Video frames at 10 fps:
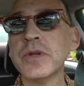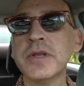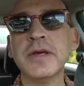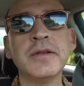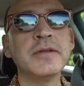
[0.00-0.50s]

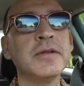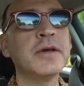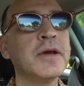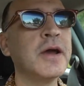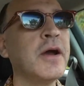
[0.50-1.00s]
wouldn't it?
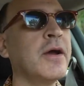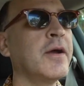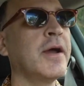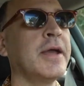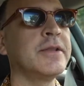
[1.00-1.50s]
All
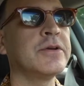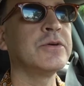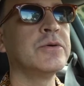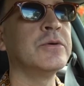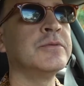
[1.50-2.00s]
right,
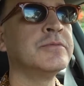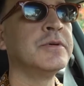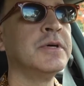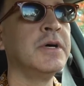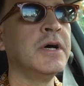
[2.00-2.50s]
cool.
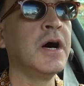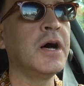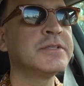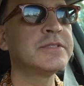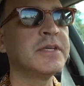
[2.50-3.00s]

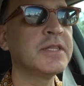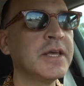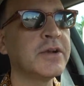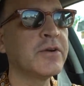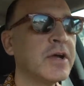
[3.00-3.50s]
I'll see you
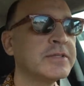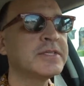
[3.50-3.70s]
later on